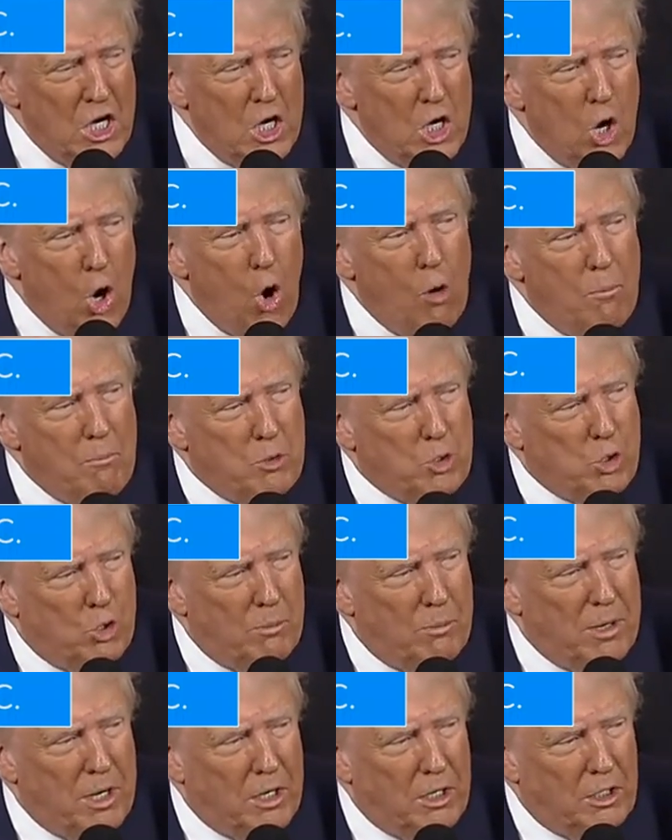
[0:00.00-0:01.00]
home to
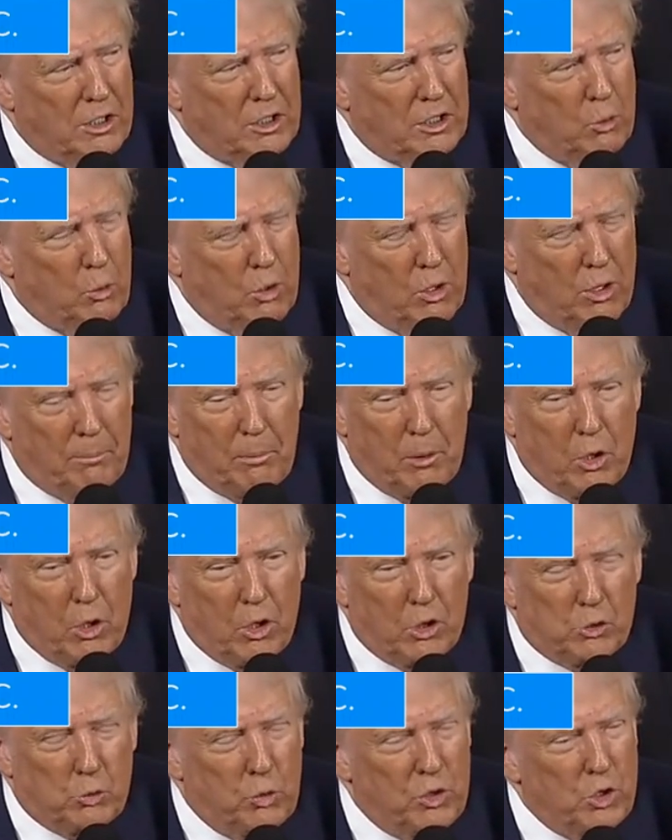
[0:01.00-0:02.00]
America where it
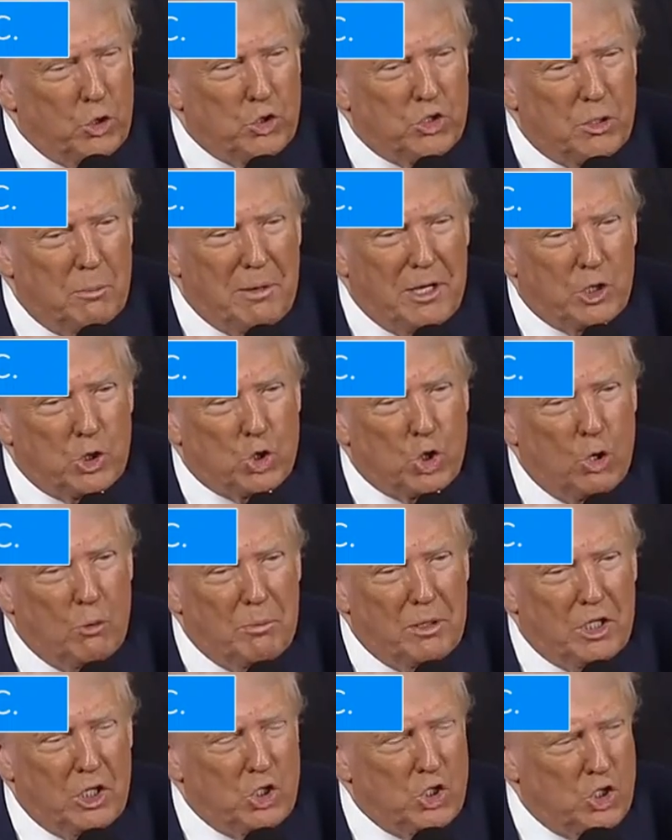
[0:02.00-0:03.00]
belongs. We used to make so
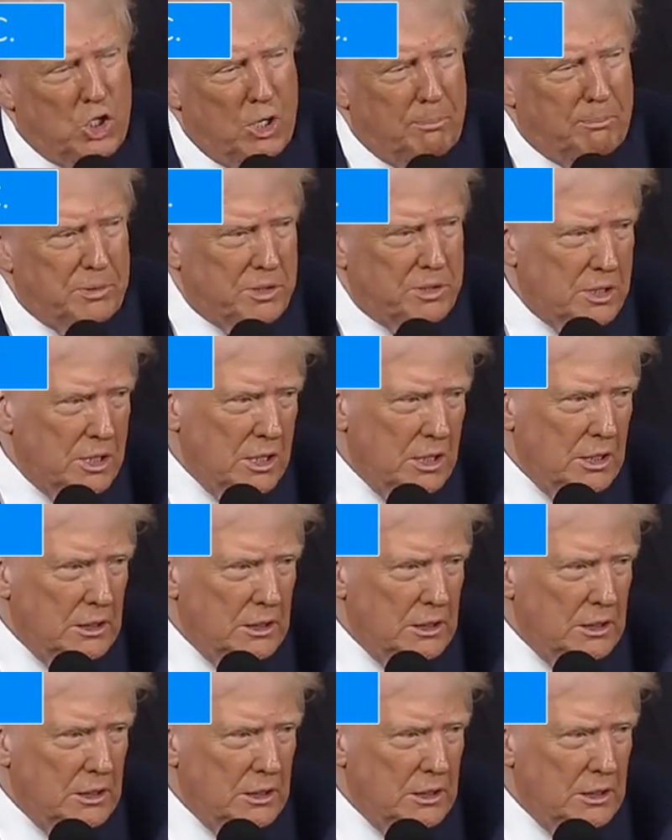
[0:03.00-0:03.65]
many ships.